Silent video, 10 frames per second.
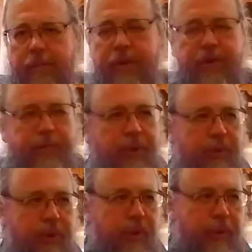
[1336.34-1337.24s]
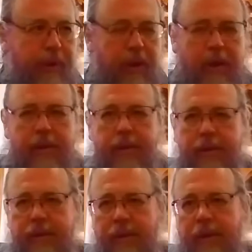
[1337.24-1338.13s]
dispute going on
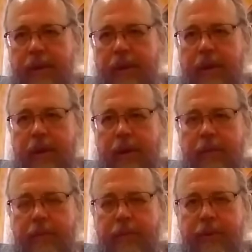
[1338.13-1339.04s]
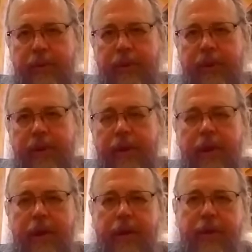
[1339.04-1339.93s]
um, between
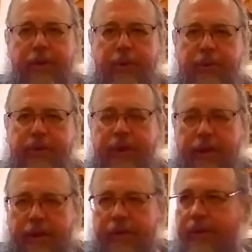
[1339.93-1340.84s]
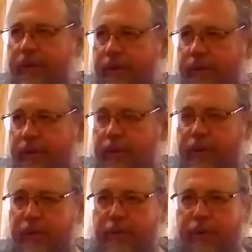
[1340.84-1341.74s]
the two sees,
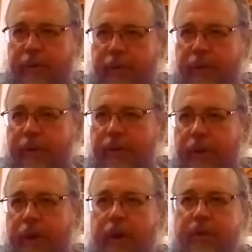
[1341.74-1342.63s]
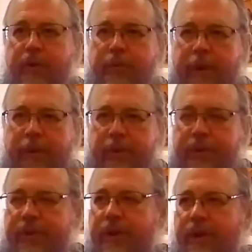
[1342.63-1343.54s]
the two primary, two major
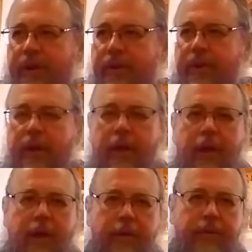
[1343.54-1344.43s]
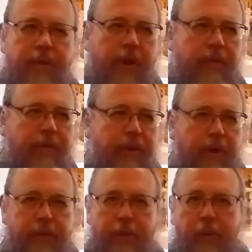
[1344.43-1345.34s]
sees of, of,
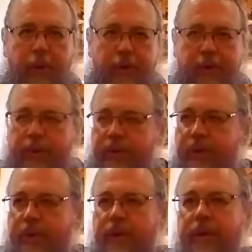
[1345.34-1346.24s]
of the one church.